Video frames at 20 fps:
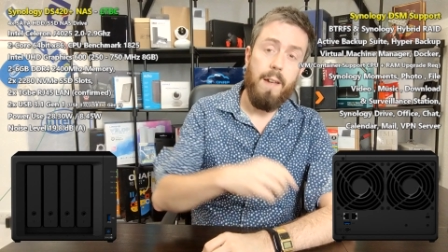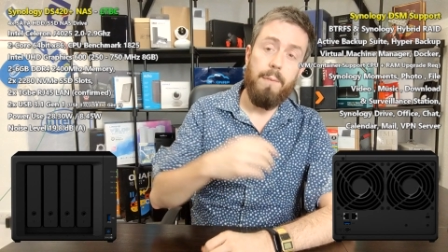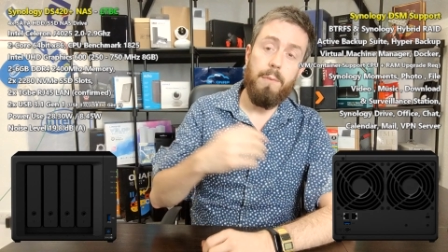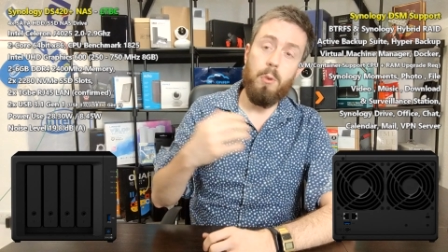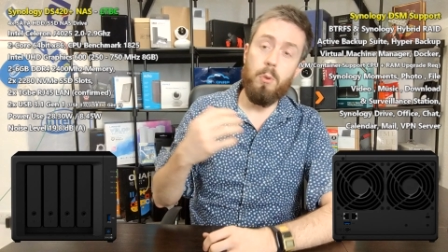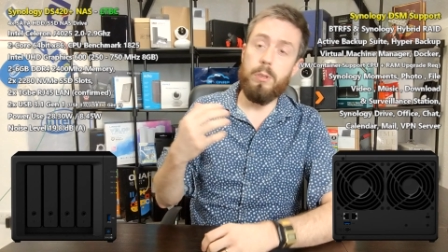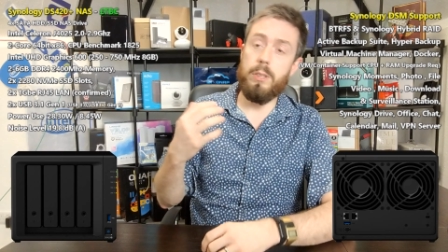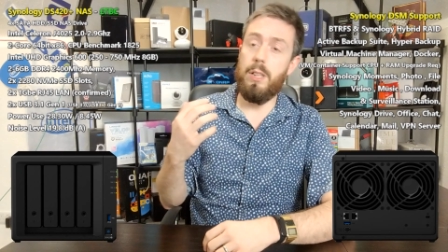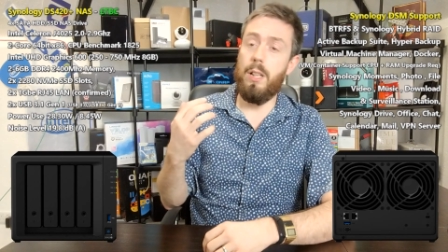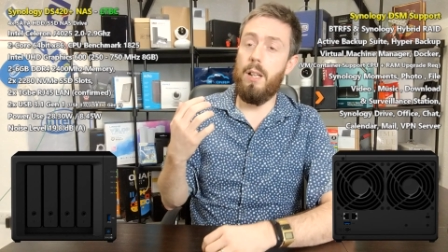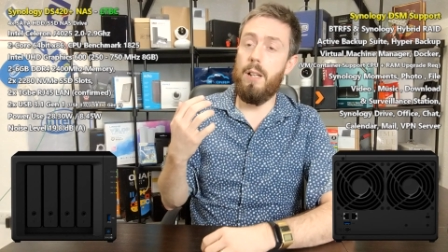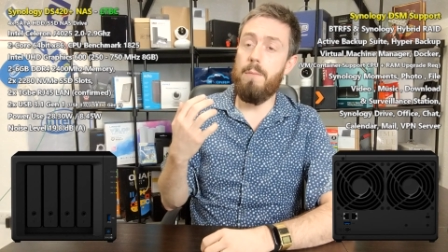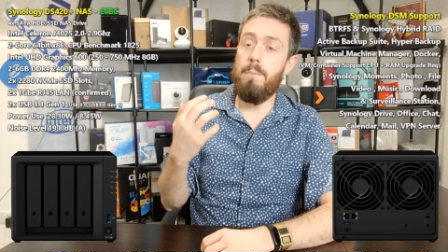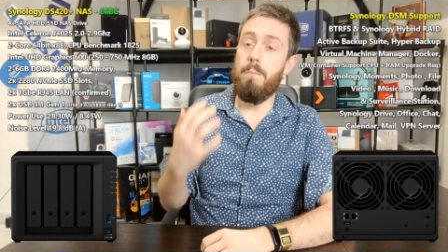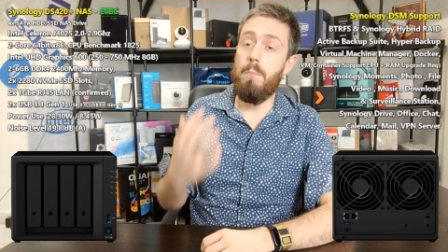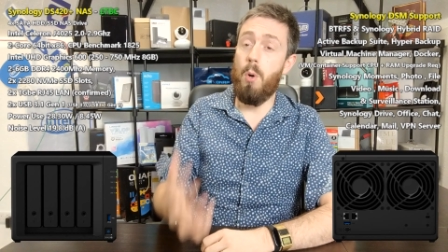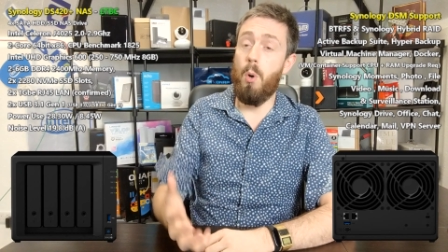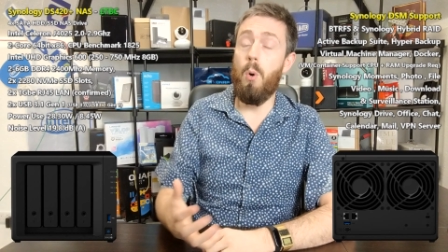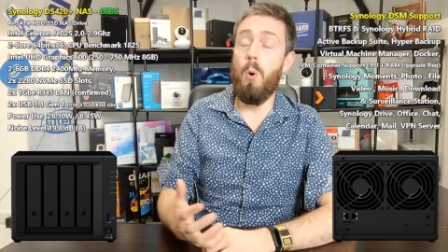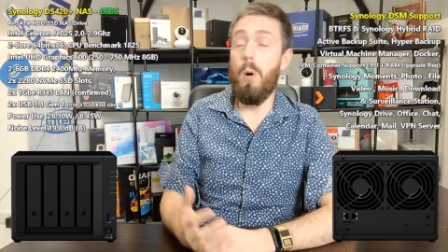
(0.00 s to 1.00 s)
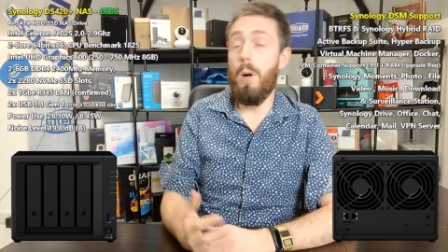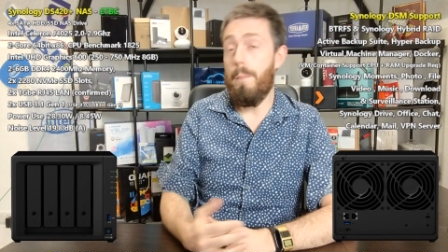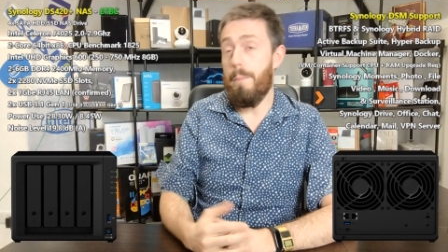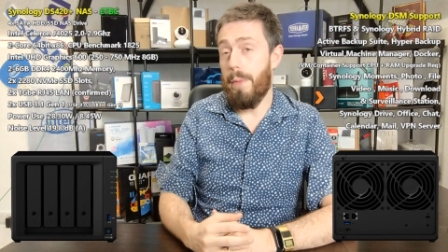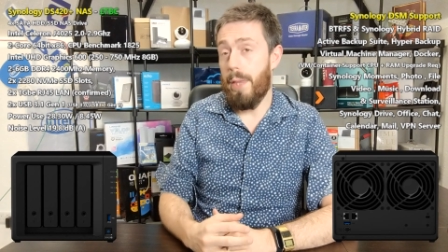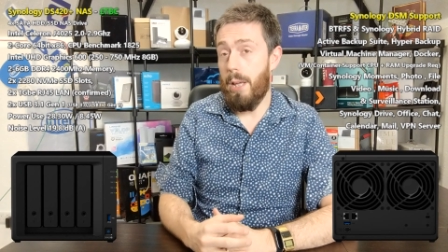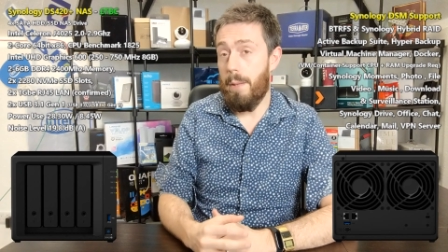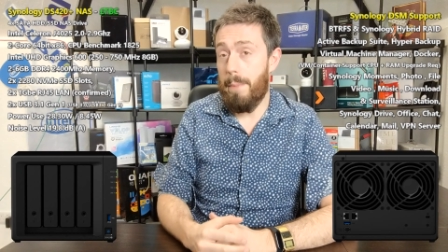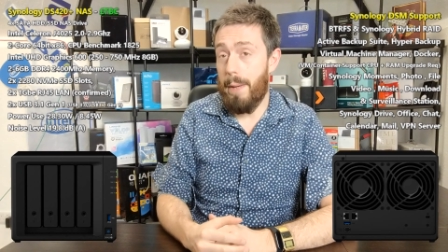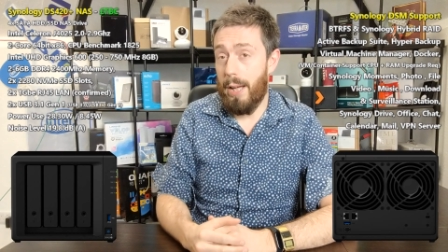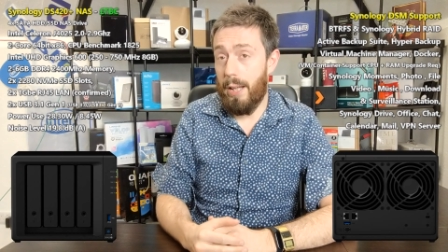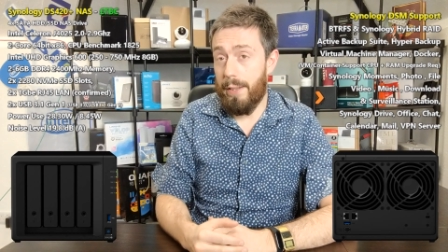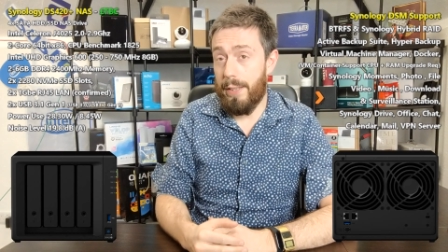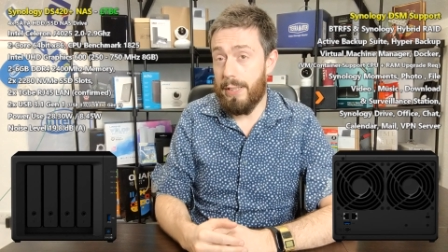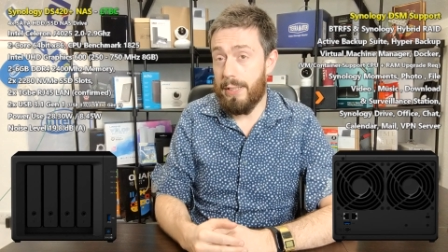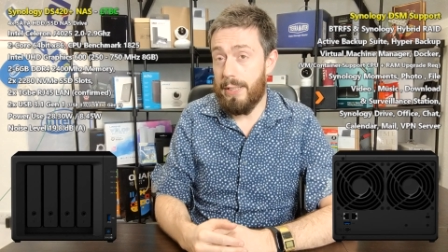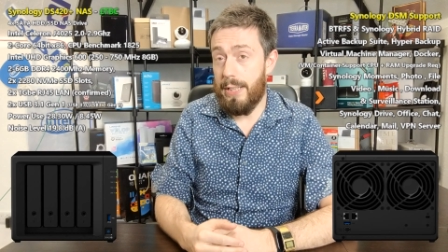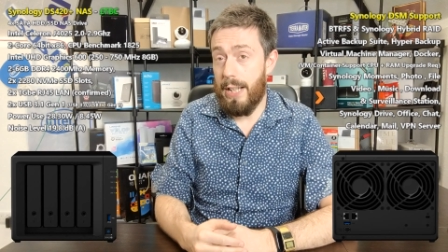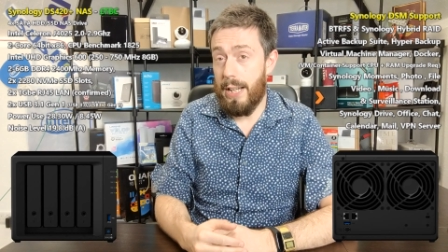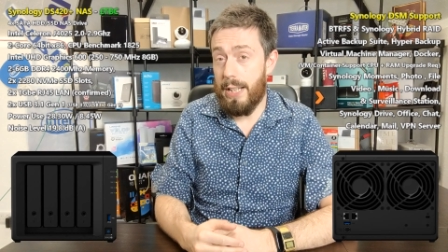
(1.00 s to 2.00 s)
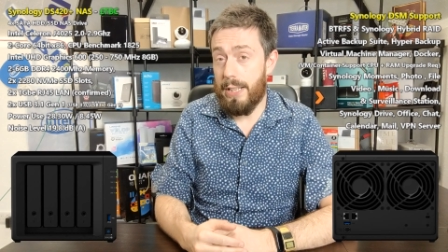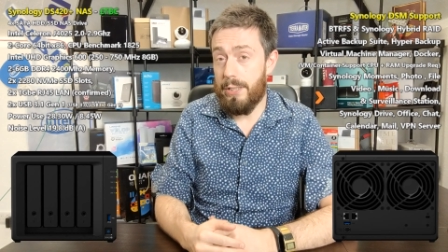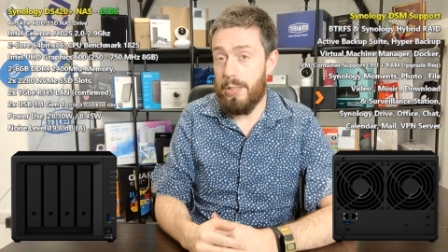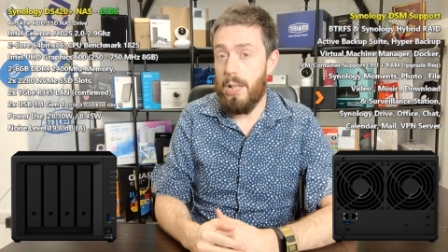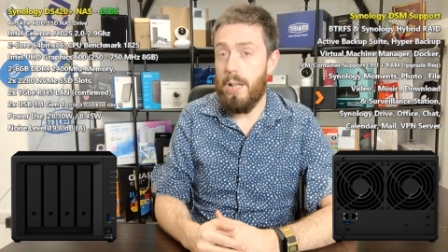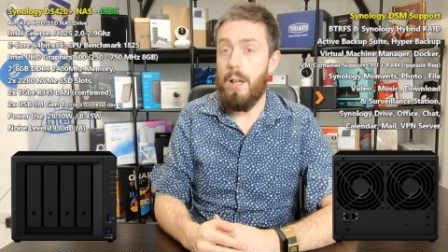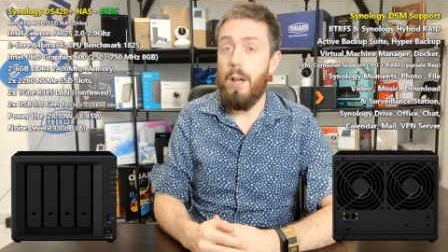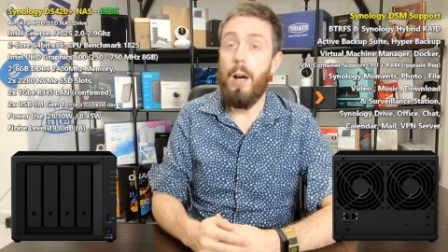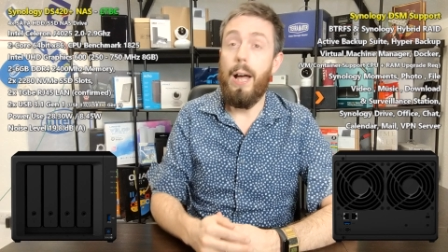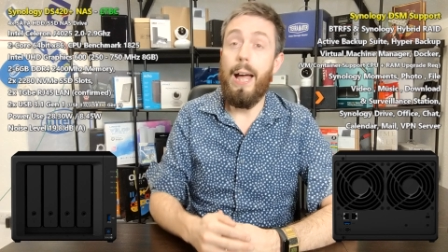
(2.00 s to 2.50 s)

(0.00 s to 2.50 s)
If you want to learn more about this N A S